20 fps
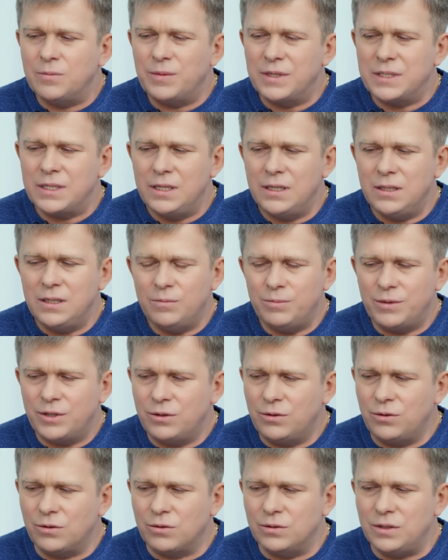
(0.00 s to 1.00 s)
In the same
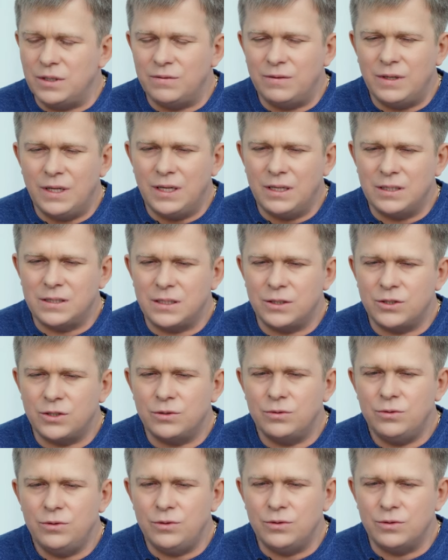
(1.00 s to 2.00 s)
way, the
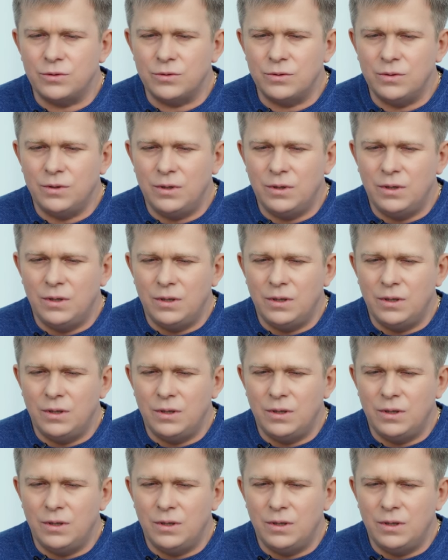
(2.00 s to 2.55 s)
last prophet